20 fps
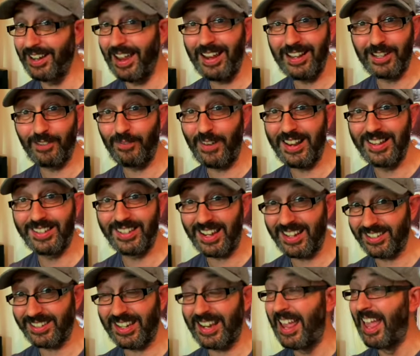
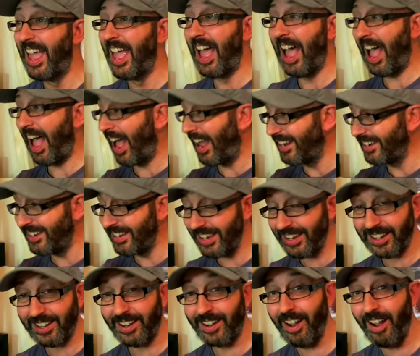fantastic, and
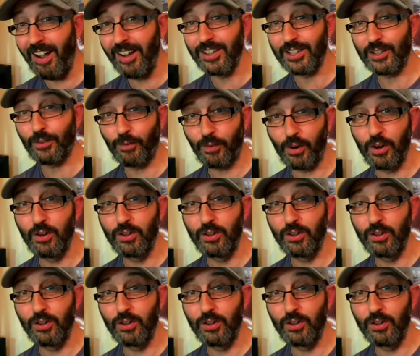it cuts through